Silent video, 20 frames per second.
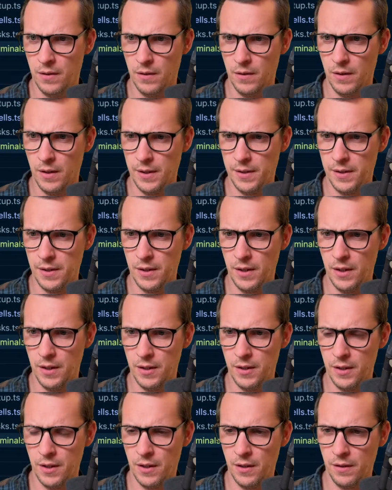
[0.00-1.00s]
let's see,
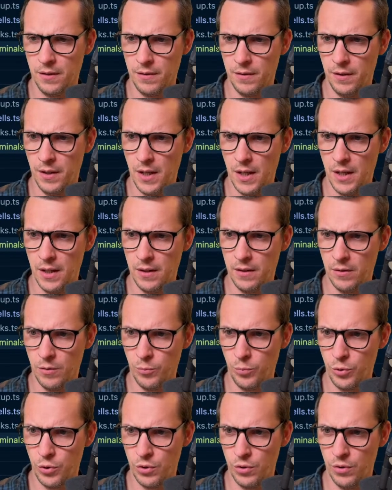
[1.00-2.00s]
shell create
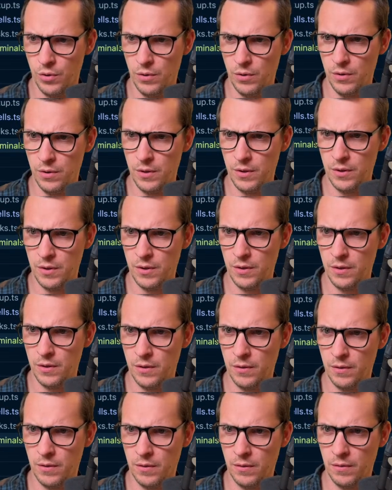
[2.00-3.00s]
options,
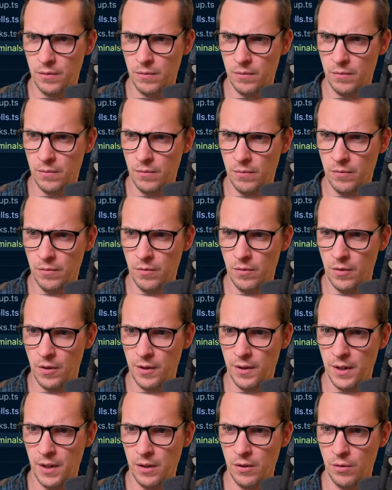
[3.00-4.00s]

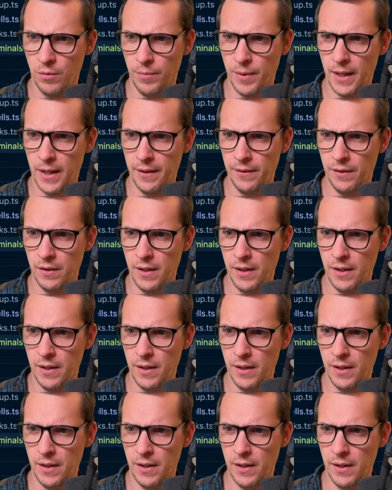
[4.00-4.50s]
running command.